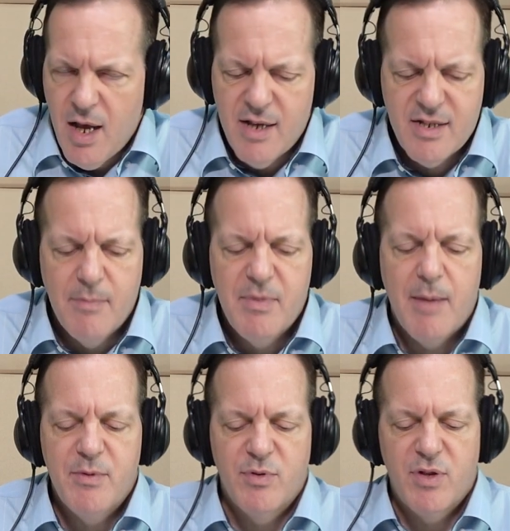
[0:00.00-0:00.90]

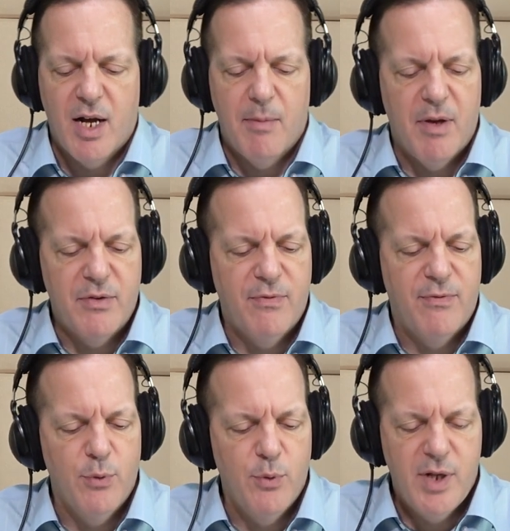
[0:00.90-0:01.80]
Sometimes we'll talk about the
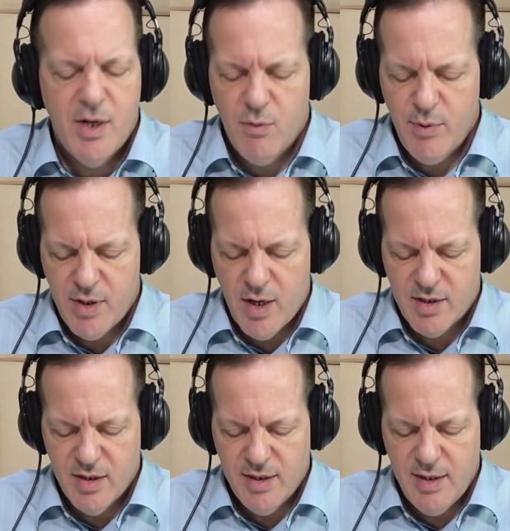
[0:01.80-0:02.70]
food here. We
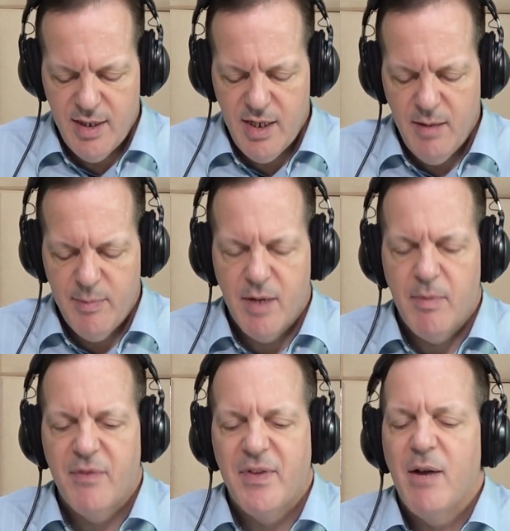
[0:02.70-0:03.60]
talked a little bit
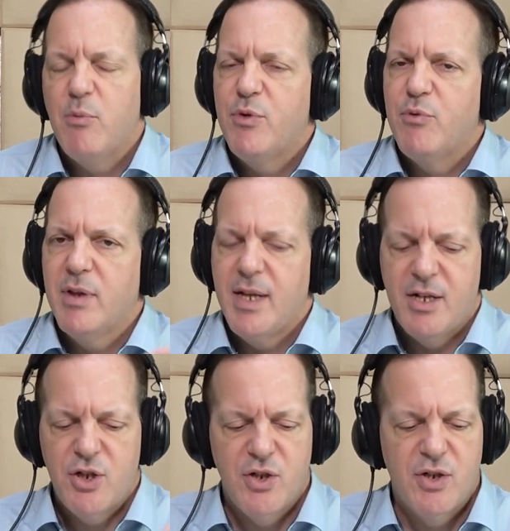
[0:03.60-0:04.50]
about that with
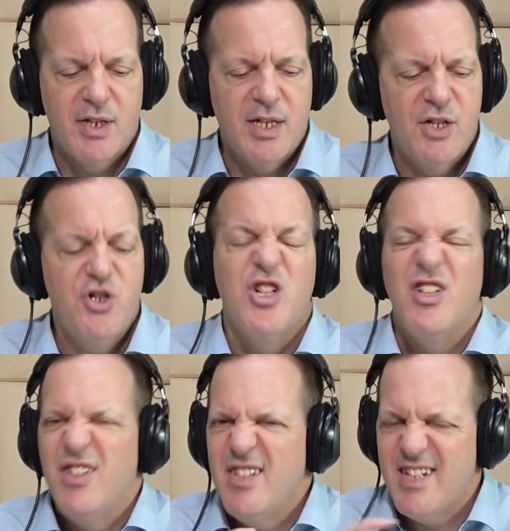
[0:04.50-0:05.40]
relation to
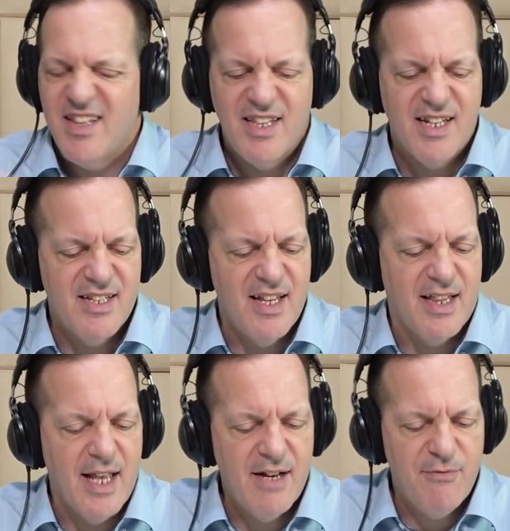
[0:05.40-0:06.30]
kitchens and things
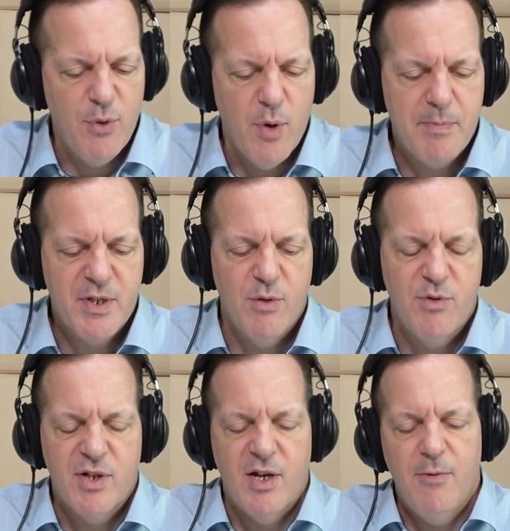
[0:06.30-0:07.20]
like that a few
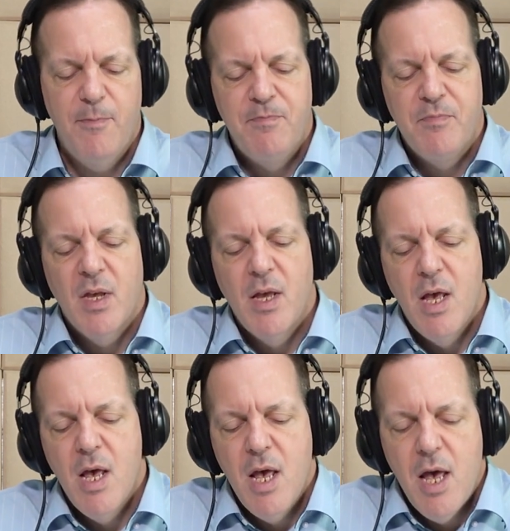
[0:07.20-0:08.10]
episodes ago.
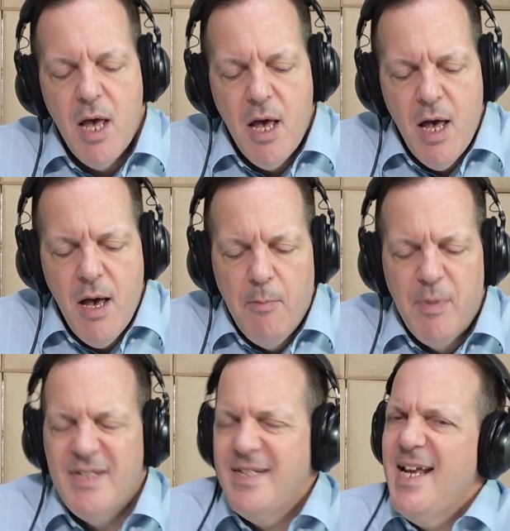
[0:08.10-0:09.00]

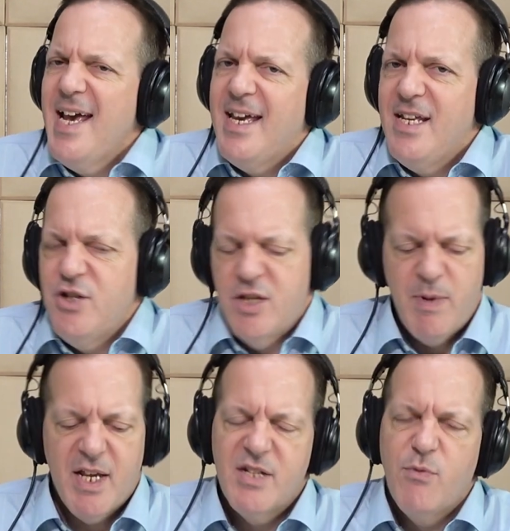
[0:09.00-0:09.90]
But today, just
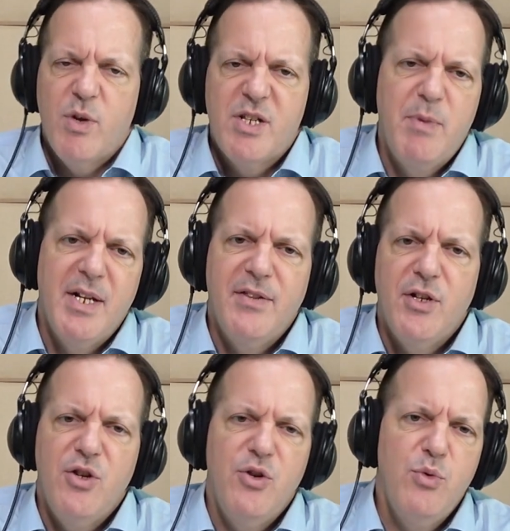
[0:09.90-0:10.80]
because of what's been in the
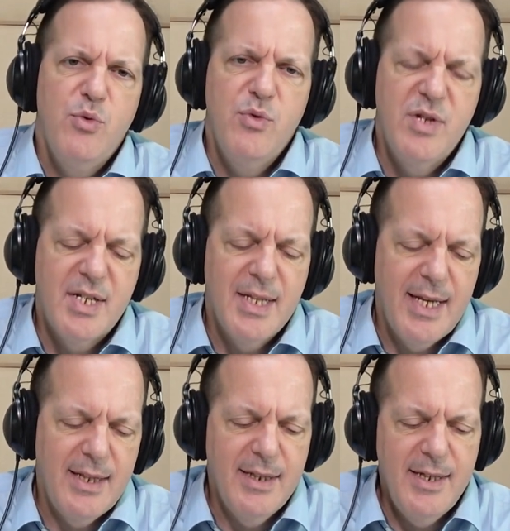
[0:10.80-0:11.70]
news
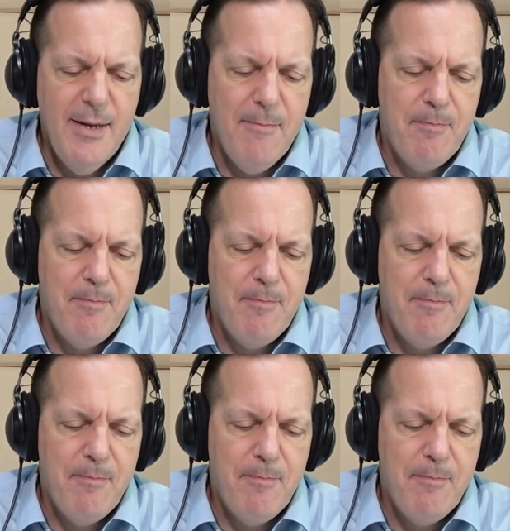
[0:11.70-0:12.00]
lately,